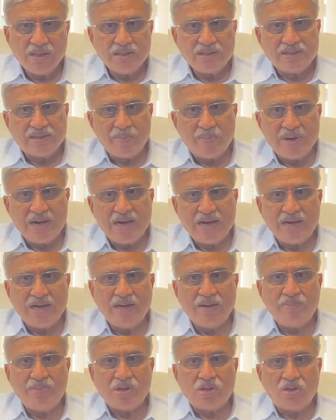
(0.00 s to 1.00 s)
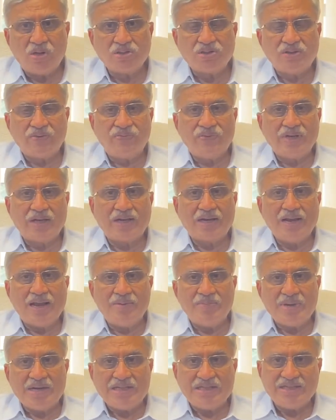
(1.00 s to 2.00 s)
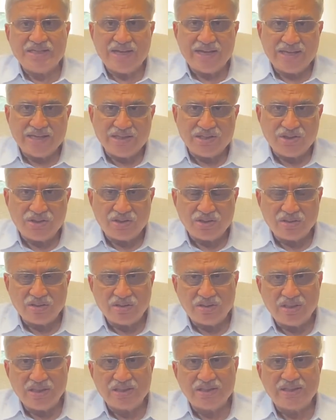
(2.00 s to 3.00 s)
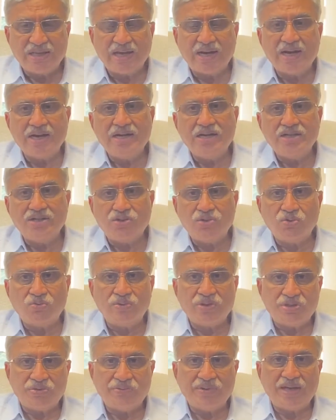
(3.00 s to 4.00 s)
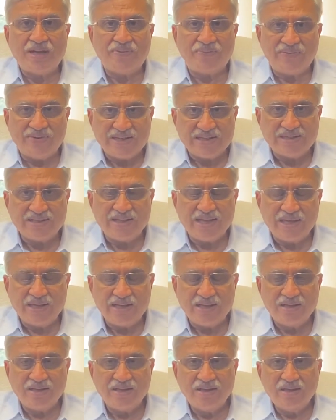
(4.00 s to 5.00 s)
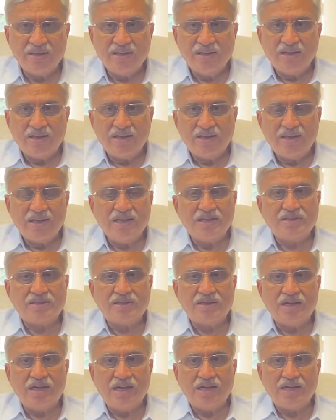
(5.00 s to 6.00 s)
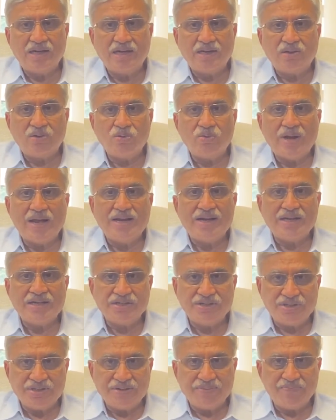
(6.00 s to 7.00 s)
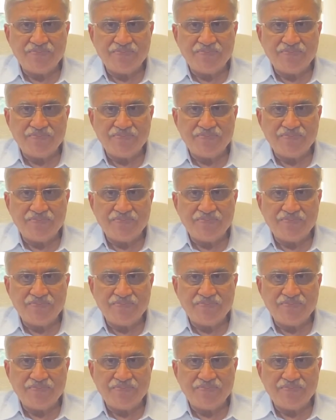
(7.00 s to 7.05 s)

Similarly, because of the climate change, the second issue which we are facing is related to energy.